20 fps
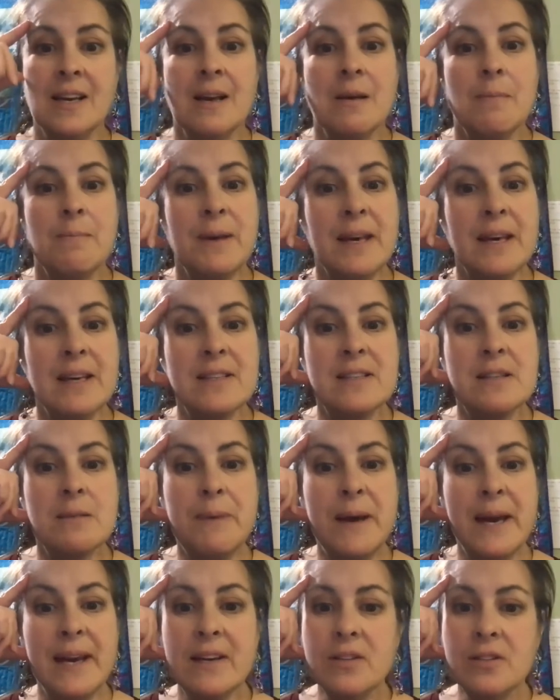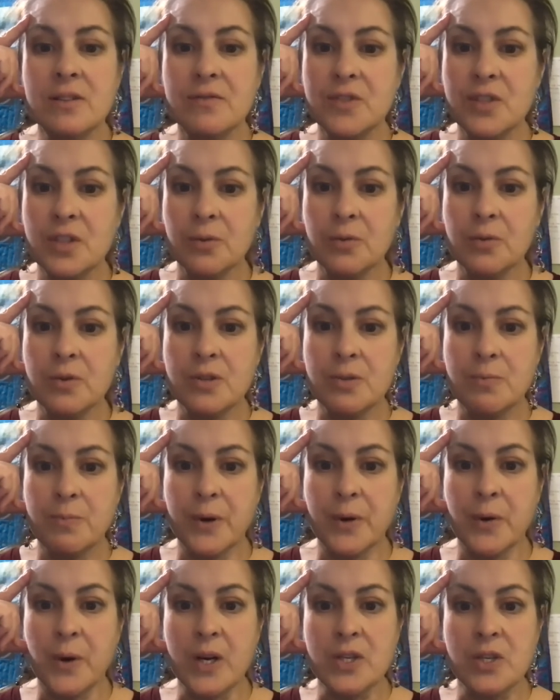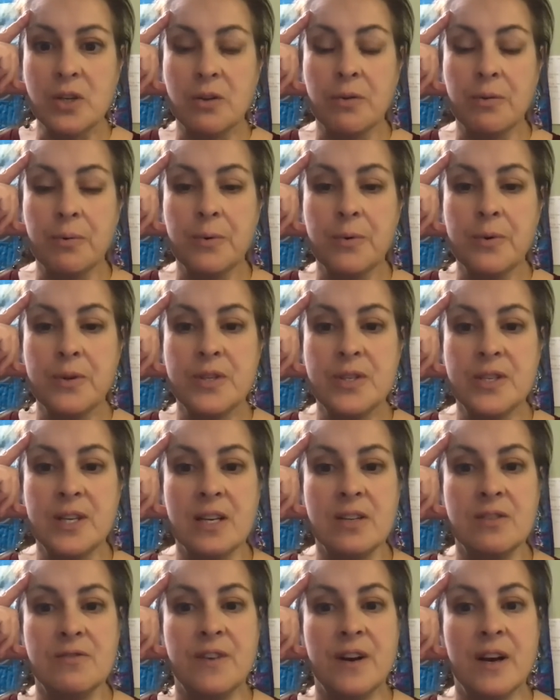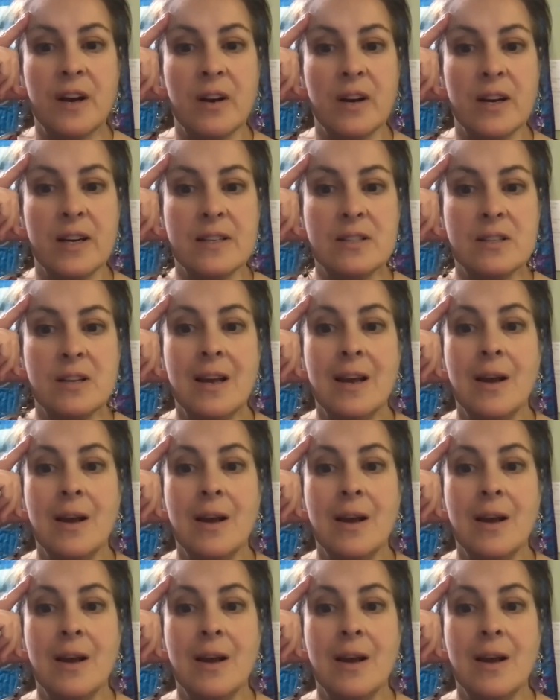Because the pace of children's progression through the stage varies,